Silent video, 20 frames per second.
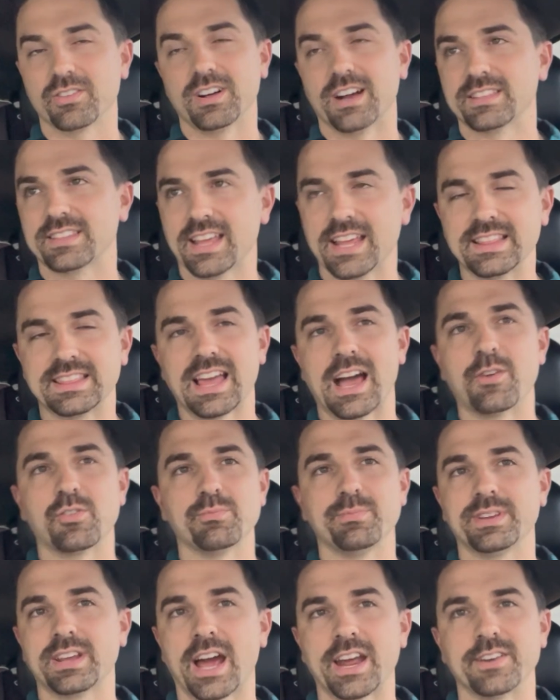I think that
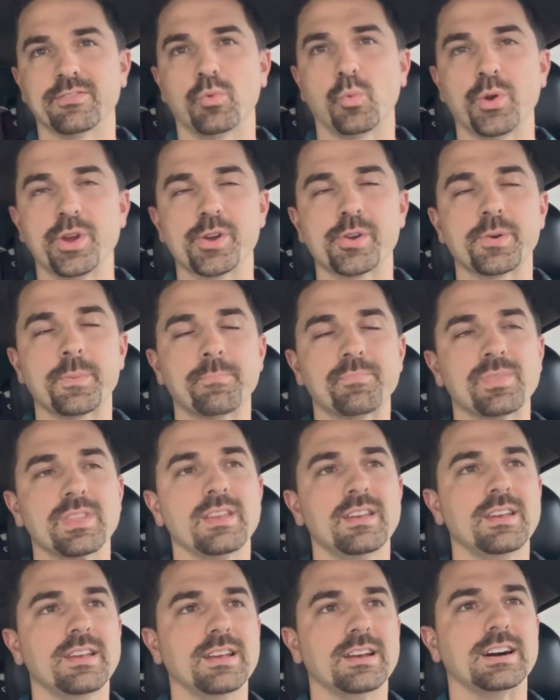would be kind of weird.
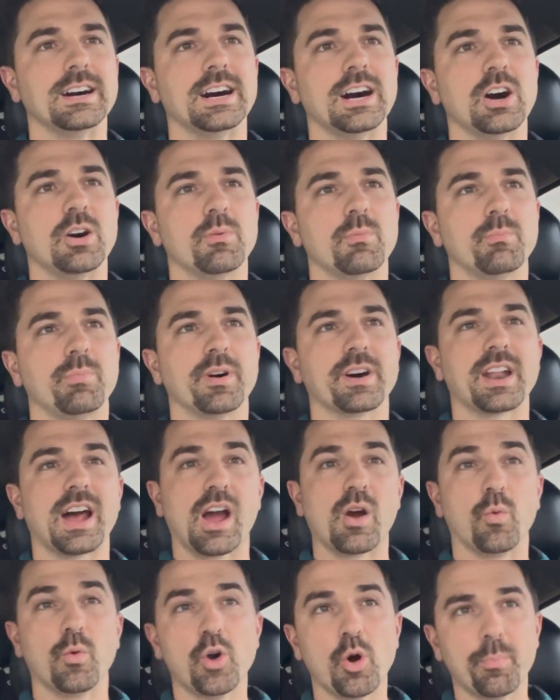But
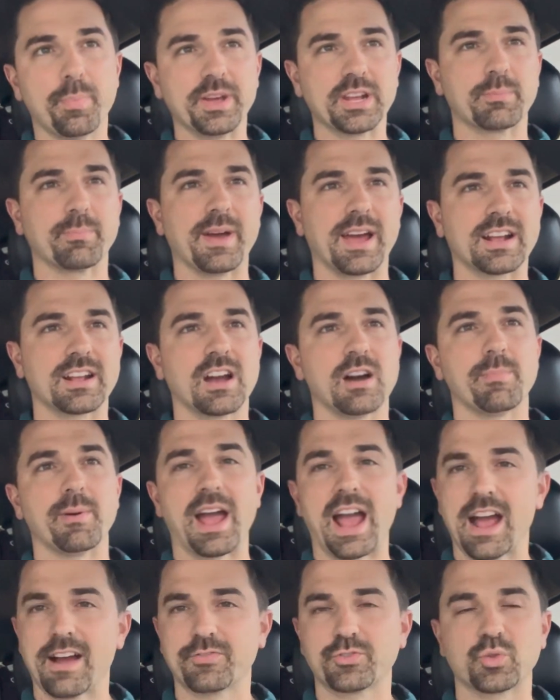I will pick back up
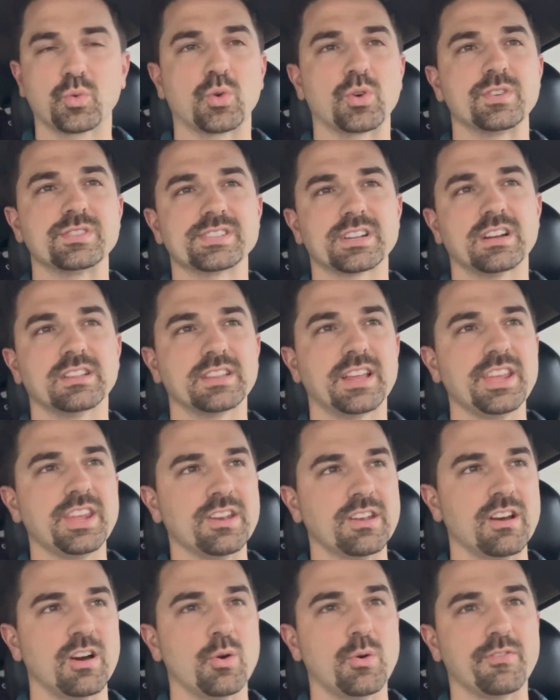afterwards, and I'll let you
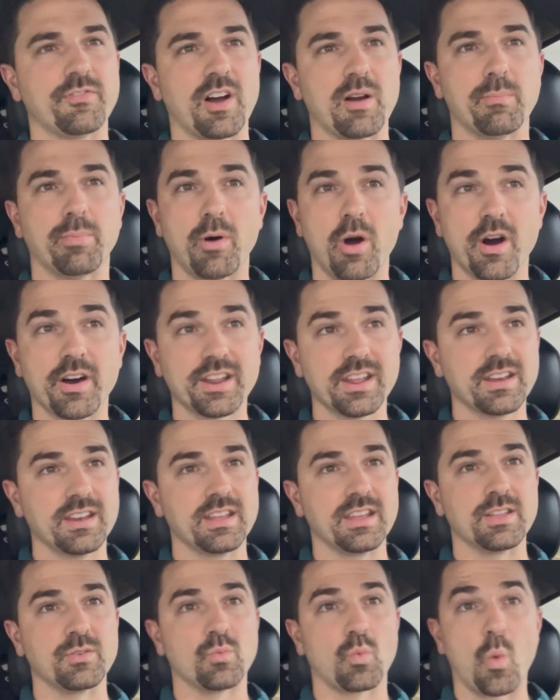know if I bought it
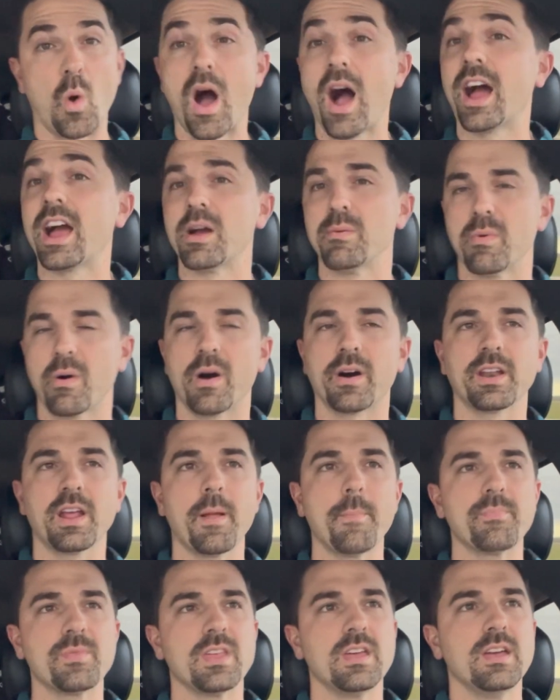and why I bought it,
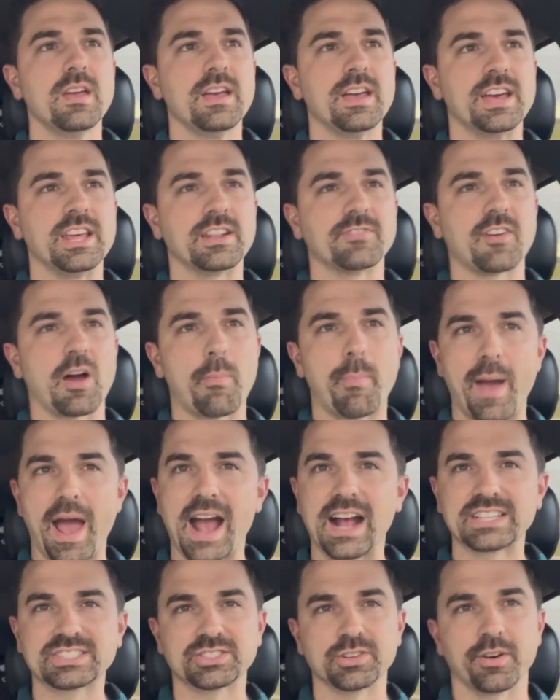and if I
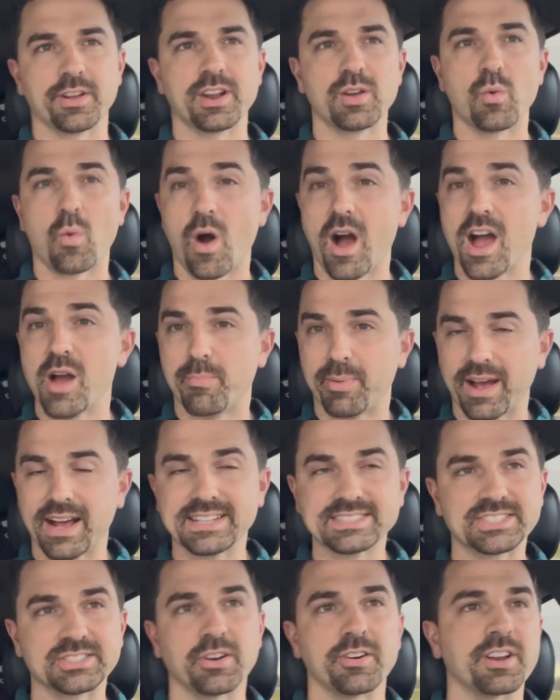passed on it, why I
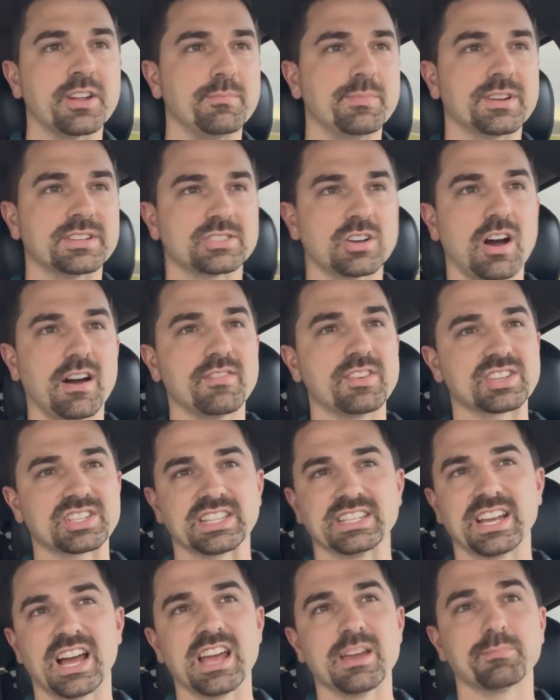passed on it. Because
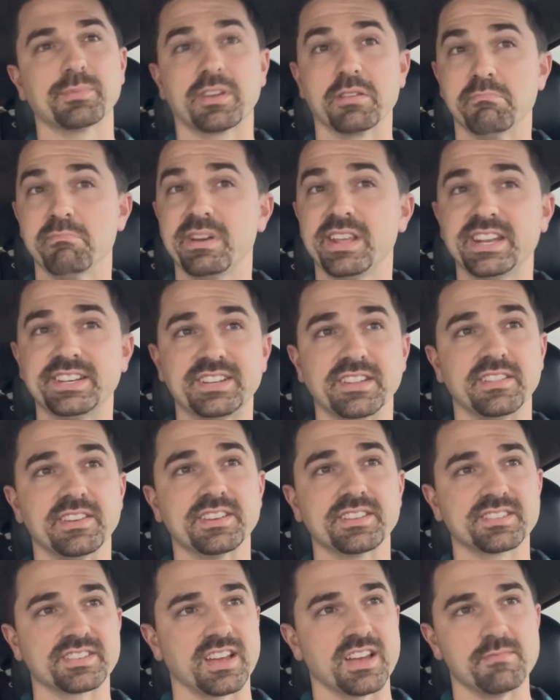obviously I am committed to
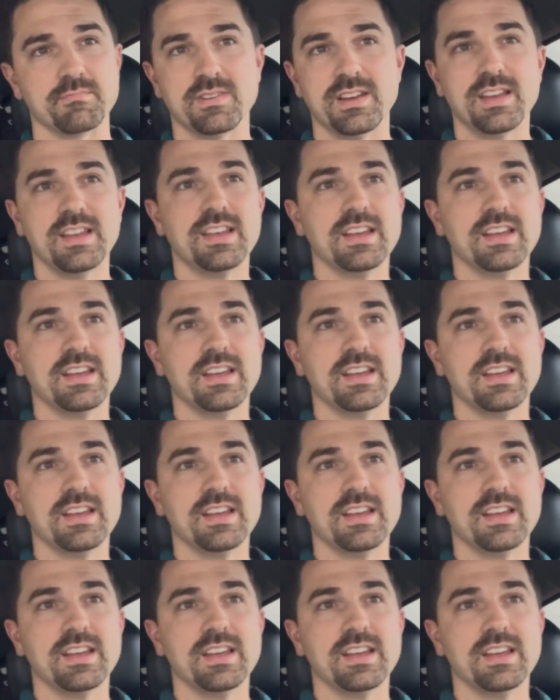this. I'm